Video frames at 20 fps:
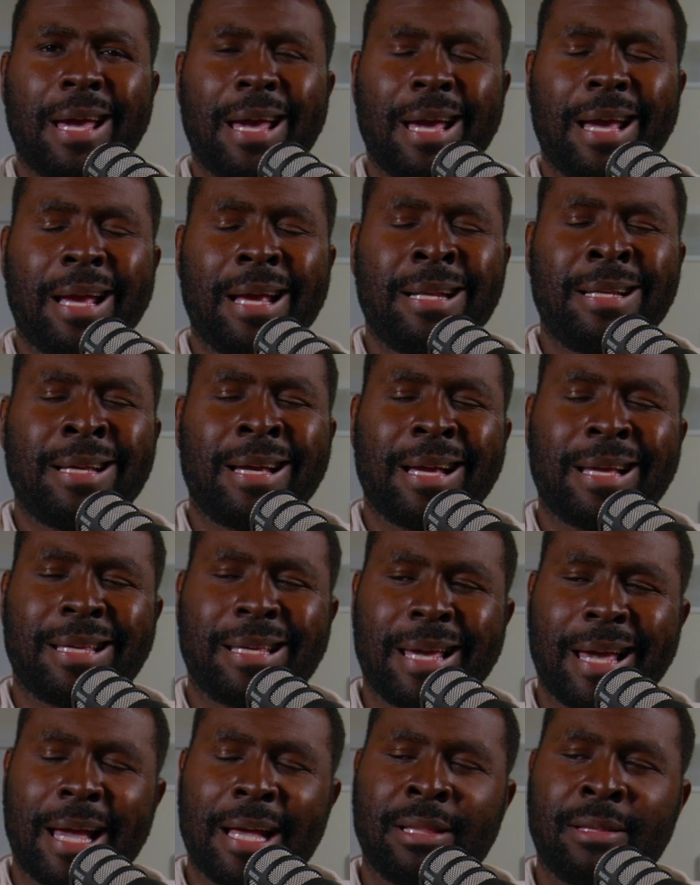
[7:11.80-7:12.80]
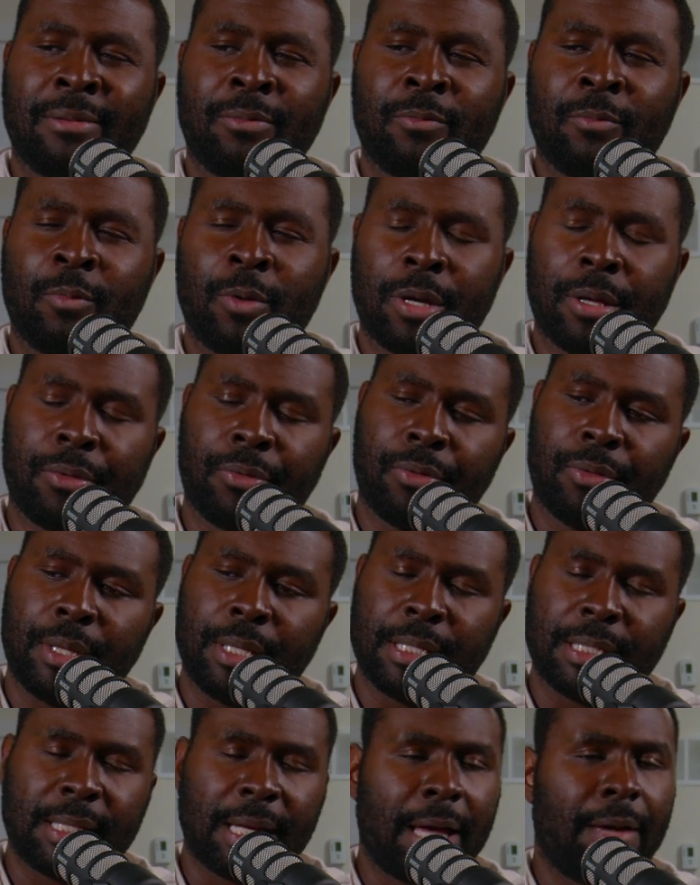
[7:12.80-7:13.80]
And again, with the
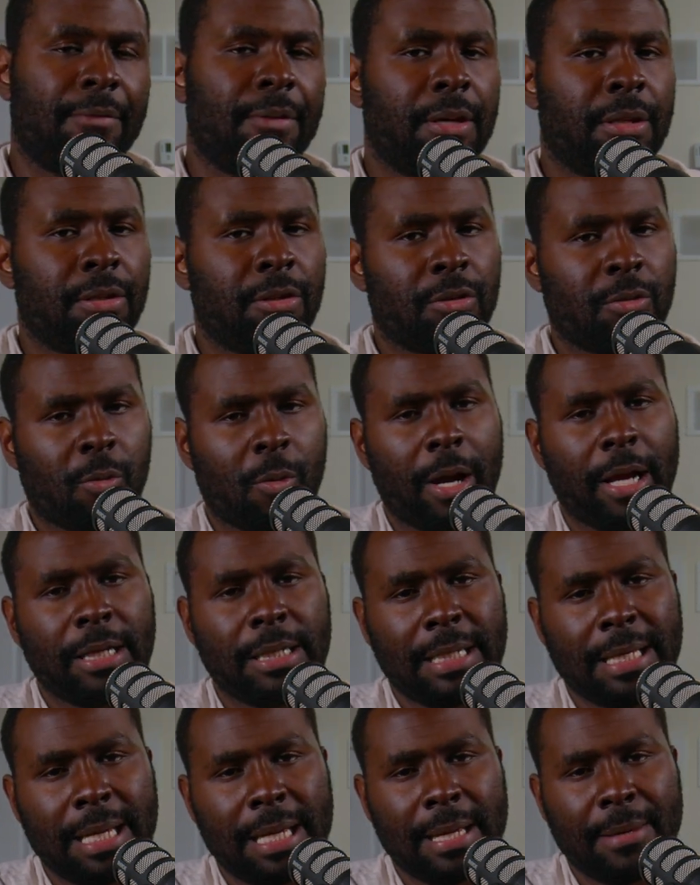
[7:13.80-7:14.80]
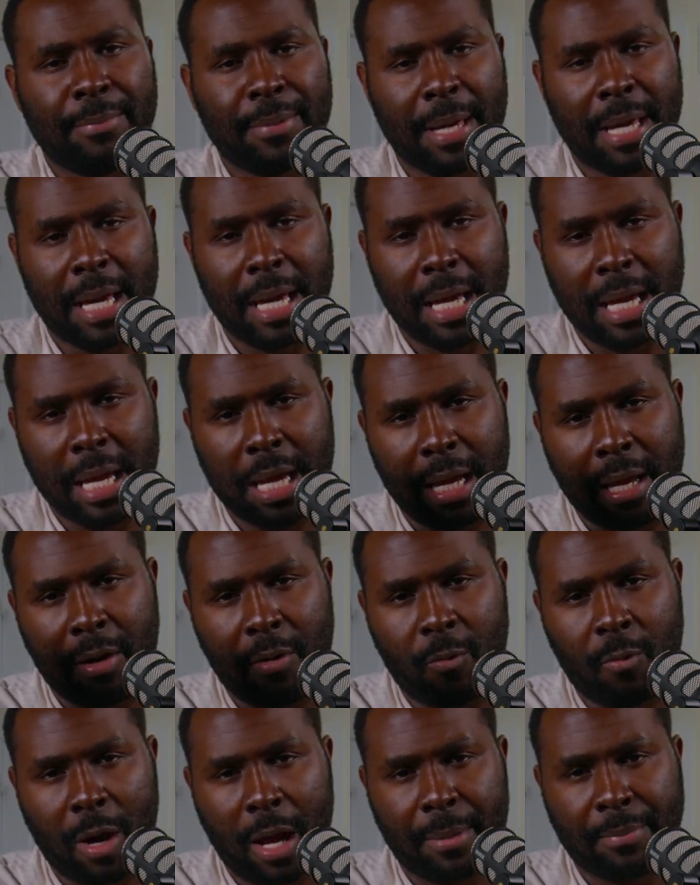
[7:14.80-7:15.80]
720p
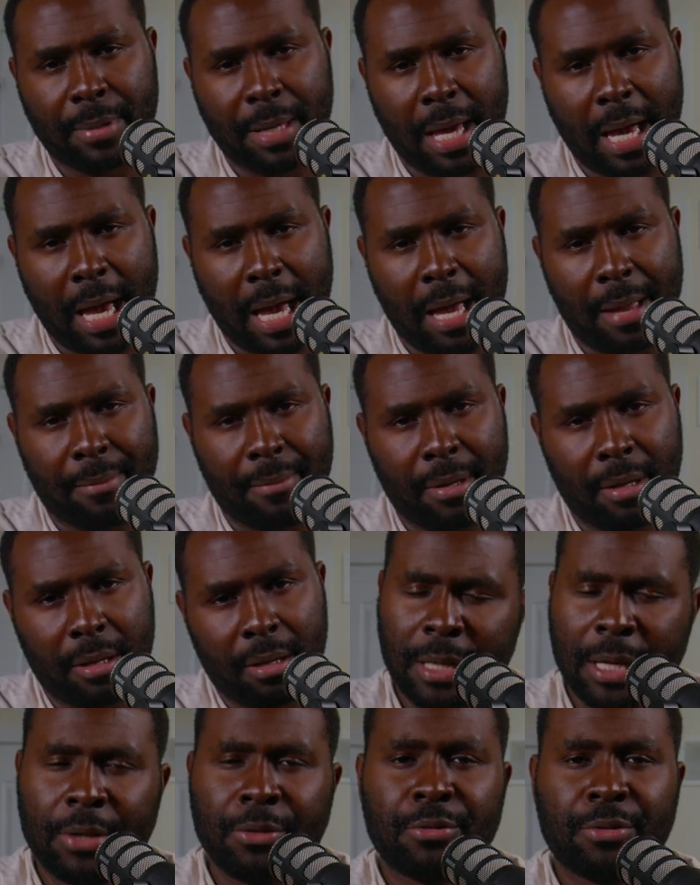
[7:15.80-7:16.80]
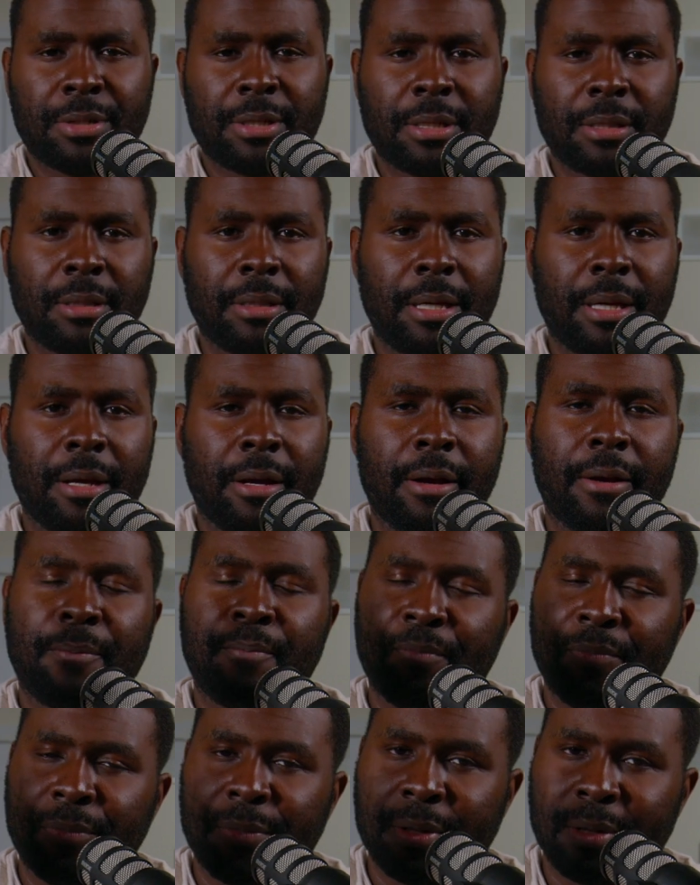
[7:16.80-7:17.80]
webcam. Interestingly
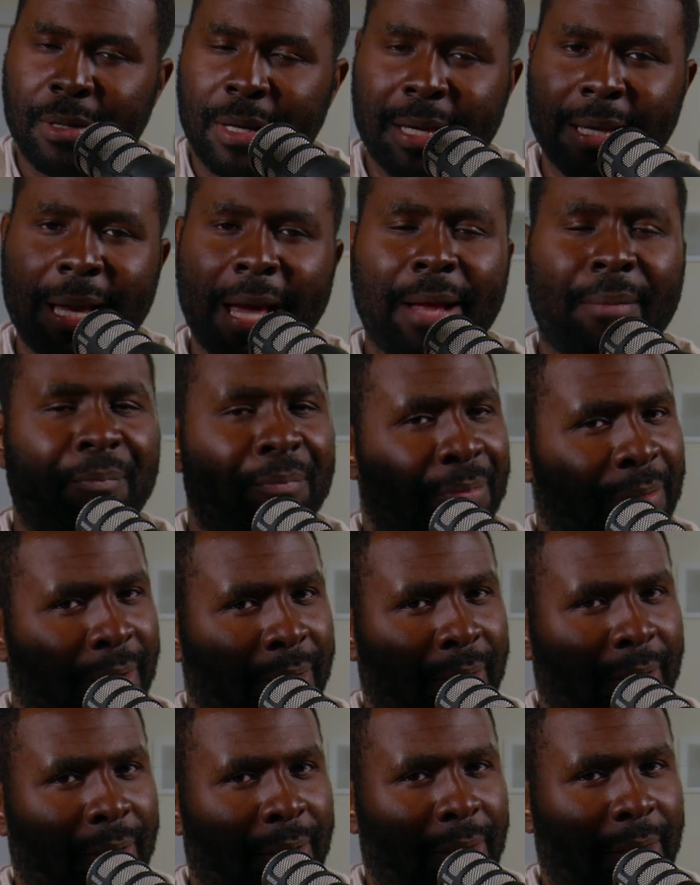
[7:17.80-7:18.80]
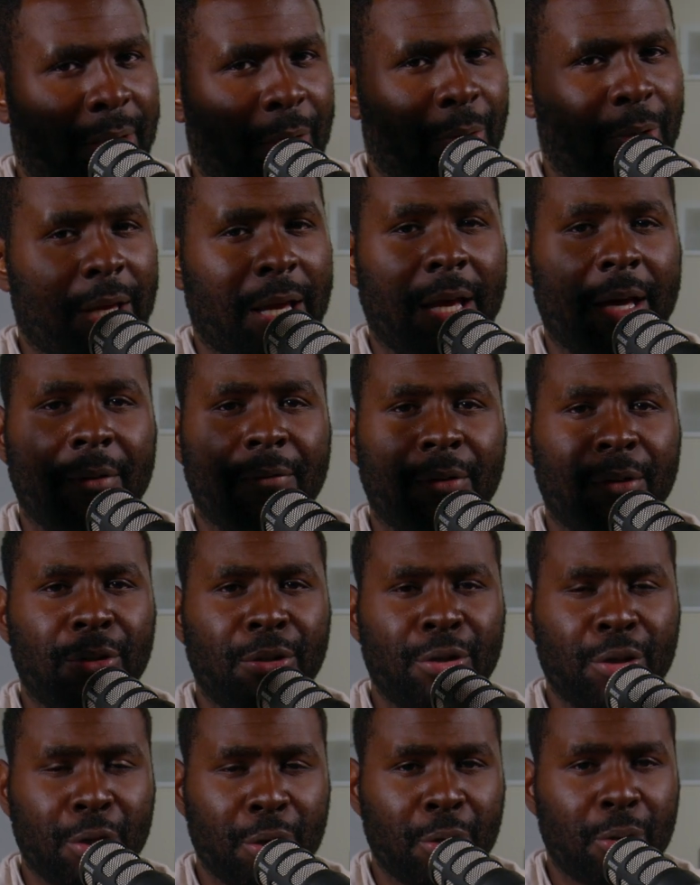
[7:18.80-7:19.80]
here, again, they only have
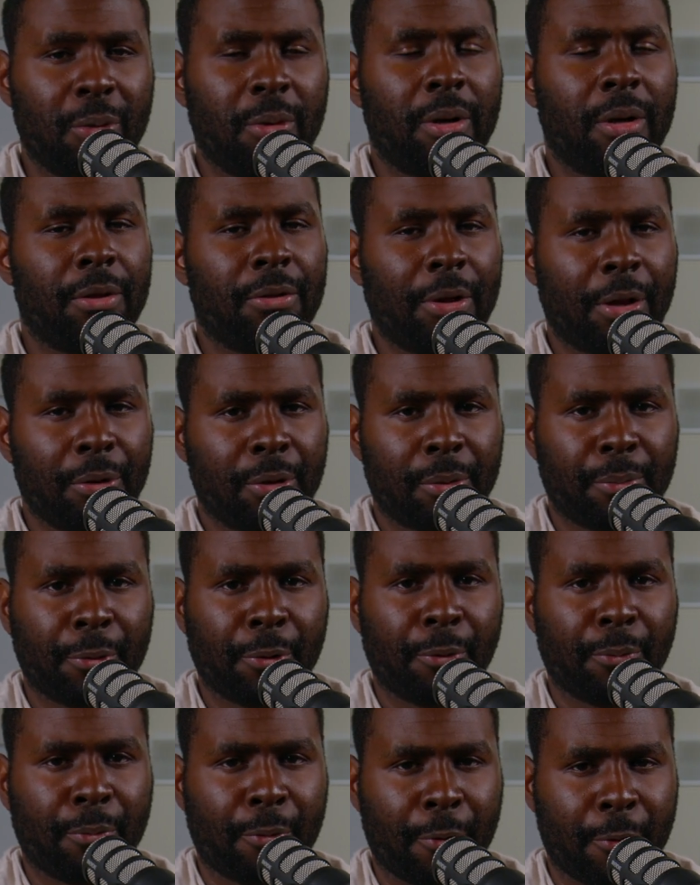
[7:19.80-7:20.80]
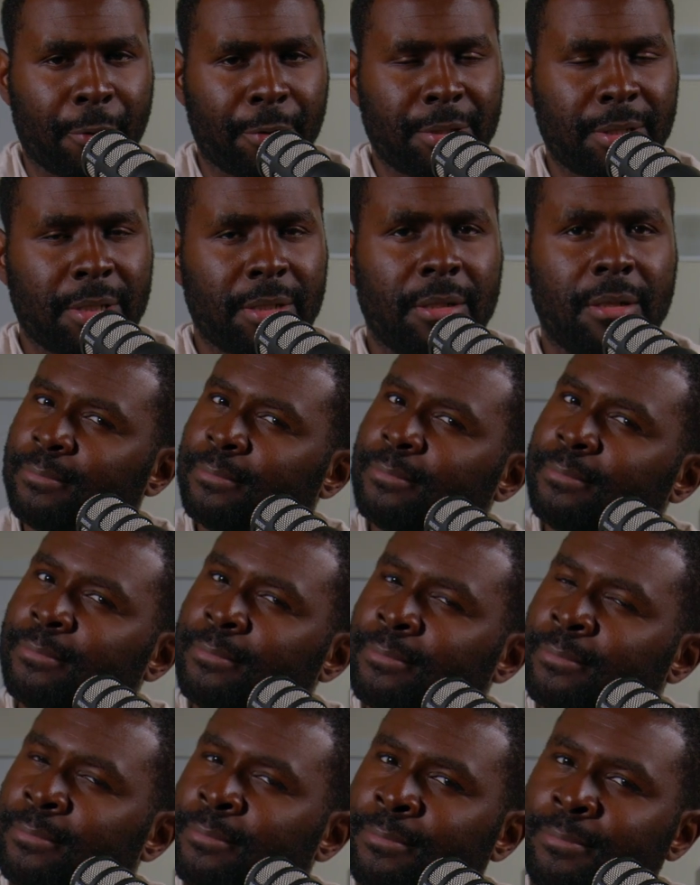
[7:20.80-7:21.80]
2 Thunderbolt ports.
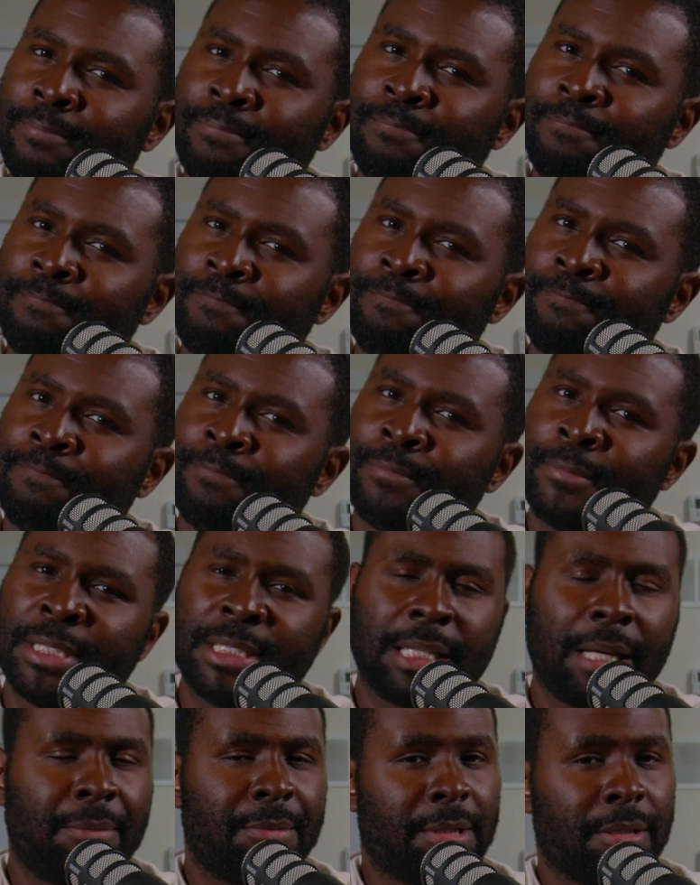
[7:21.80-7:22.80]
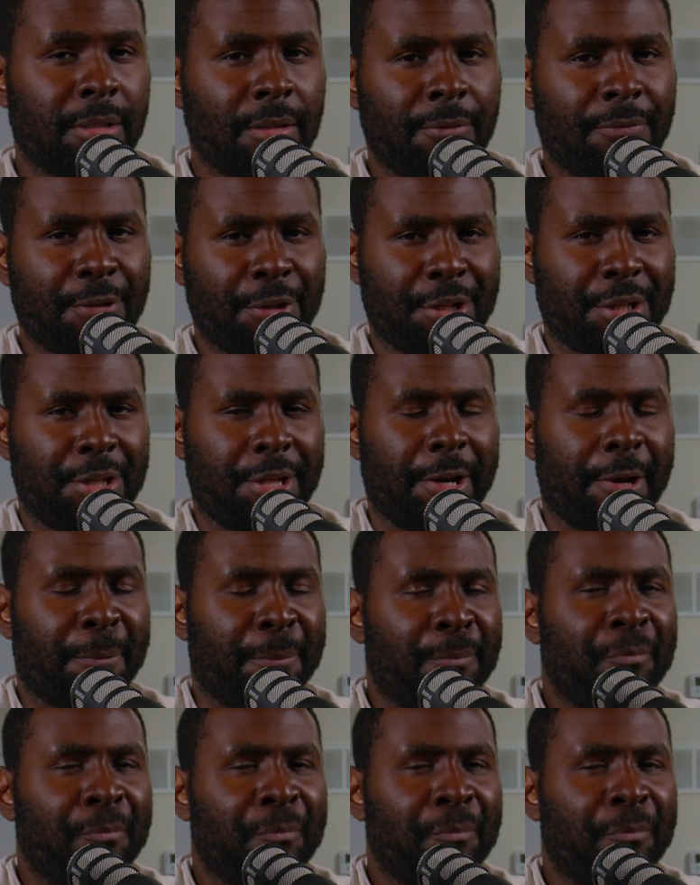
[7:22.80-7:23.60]
Something's a little fishy there.